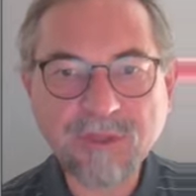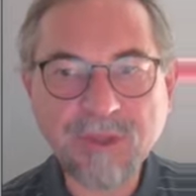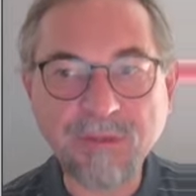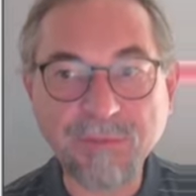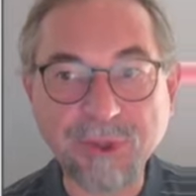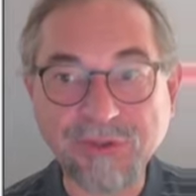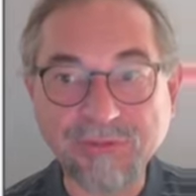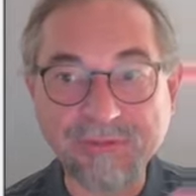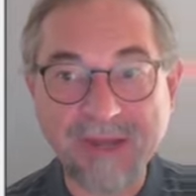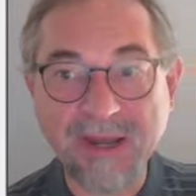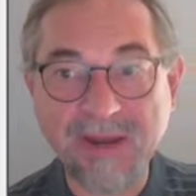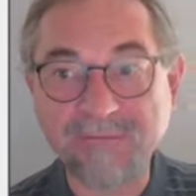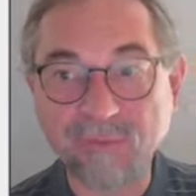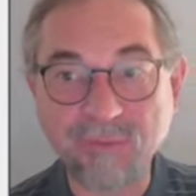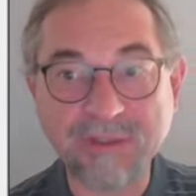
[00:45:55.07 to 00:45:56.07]
Because we
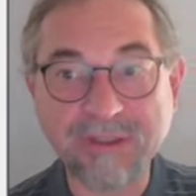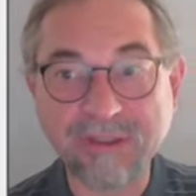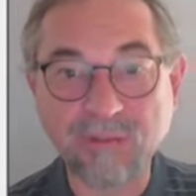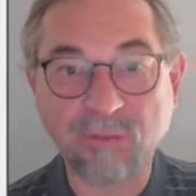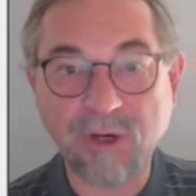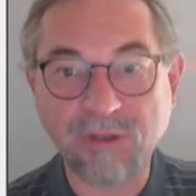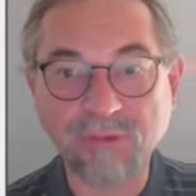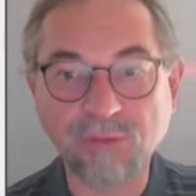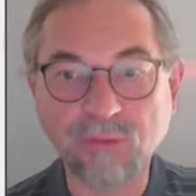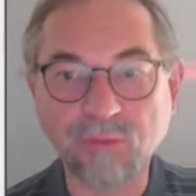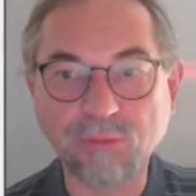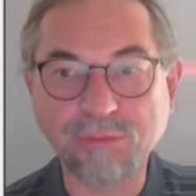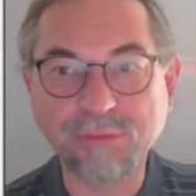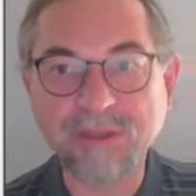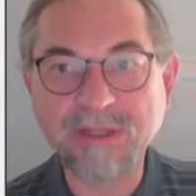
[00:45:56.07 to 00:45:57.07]
have already one
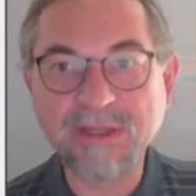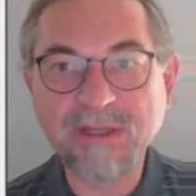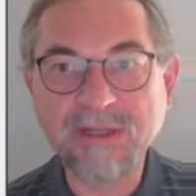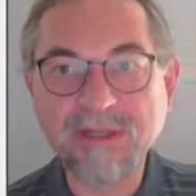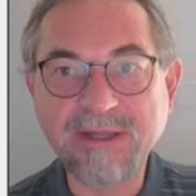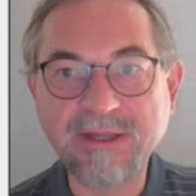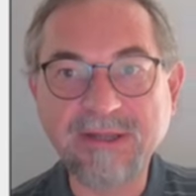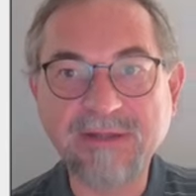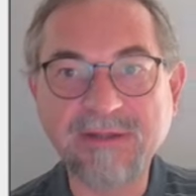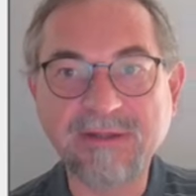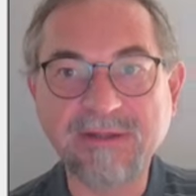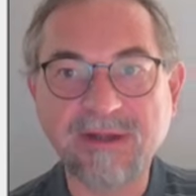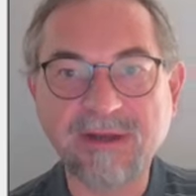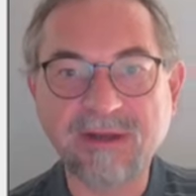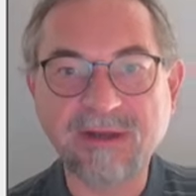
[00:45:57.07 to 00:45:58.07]
loop in
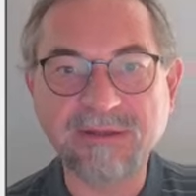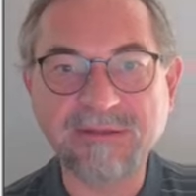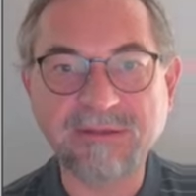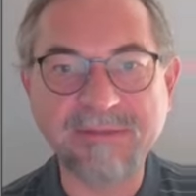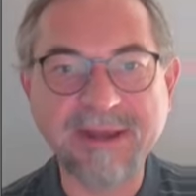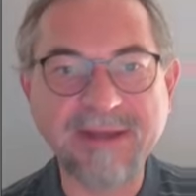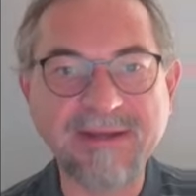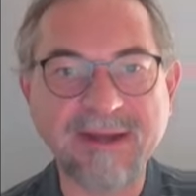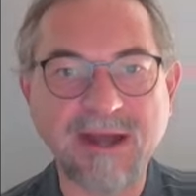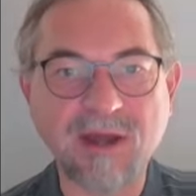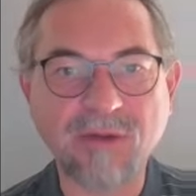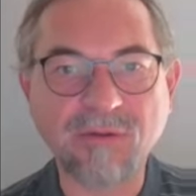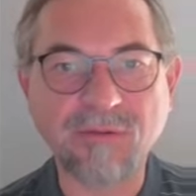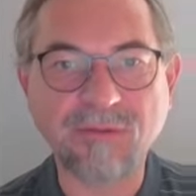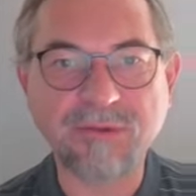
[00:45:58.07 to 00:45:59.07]
uh, the main
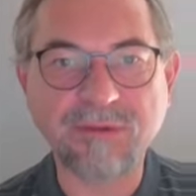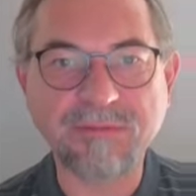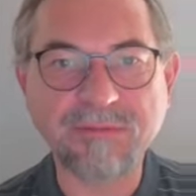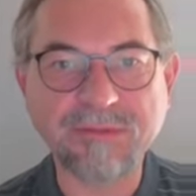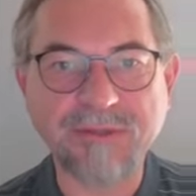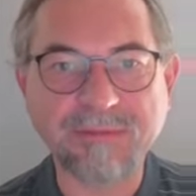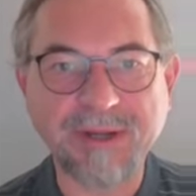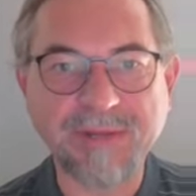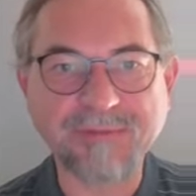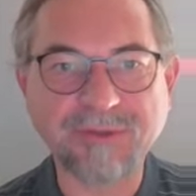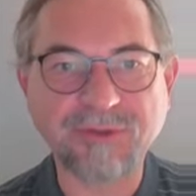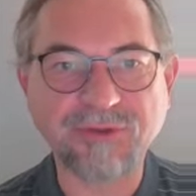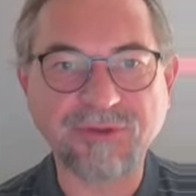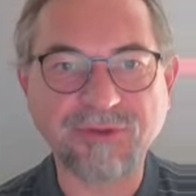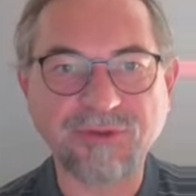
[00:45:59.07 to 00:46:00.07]
algorithm. So perhaps
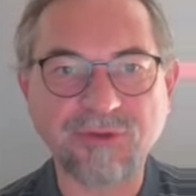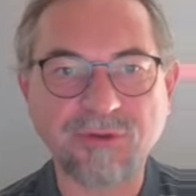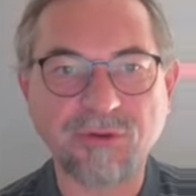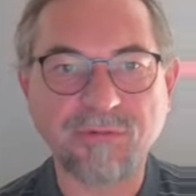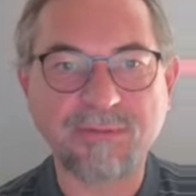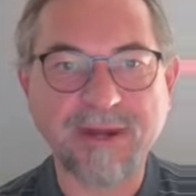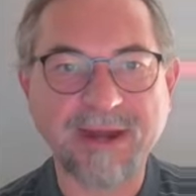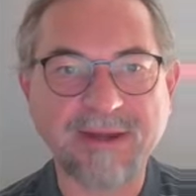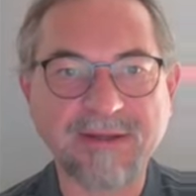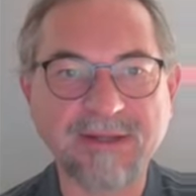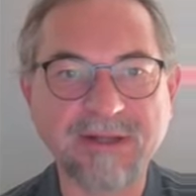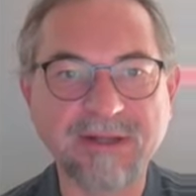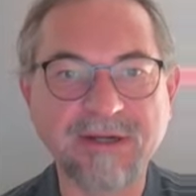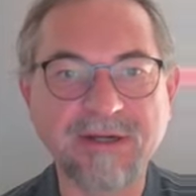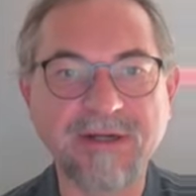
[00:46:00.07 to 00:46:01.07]
I should scroll back
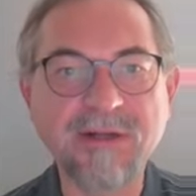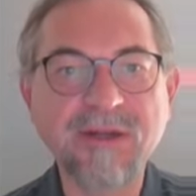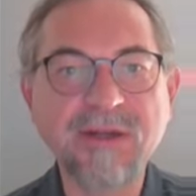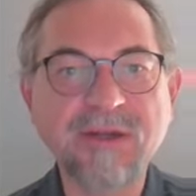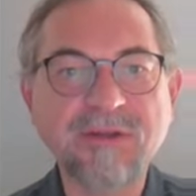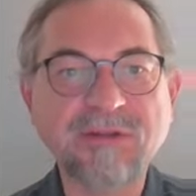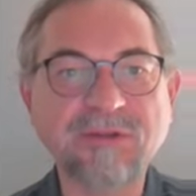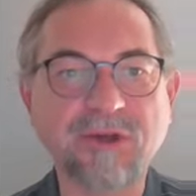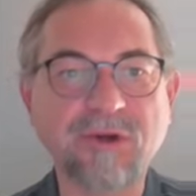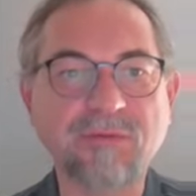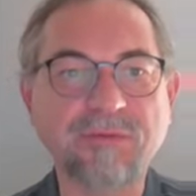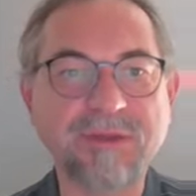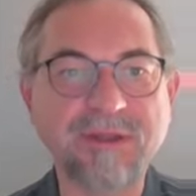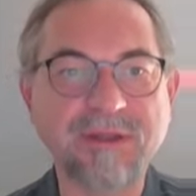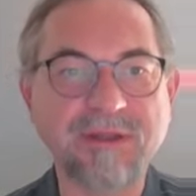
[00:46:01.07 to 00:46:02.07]
here. So
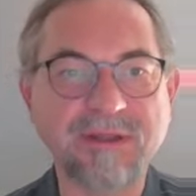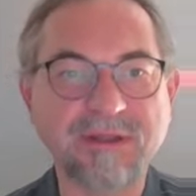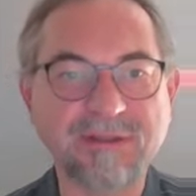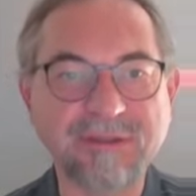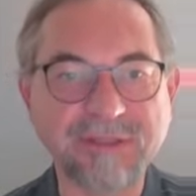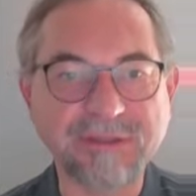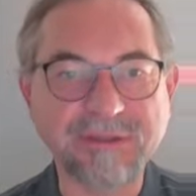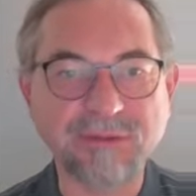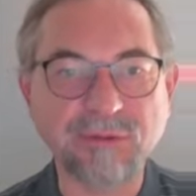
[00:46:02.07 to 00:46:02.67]
we this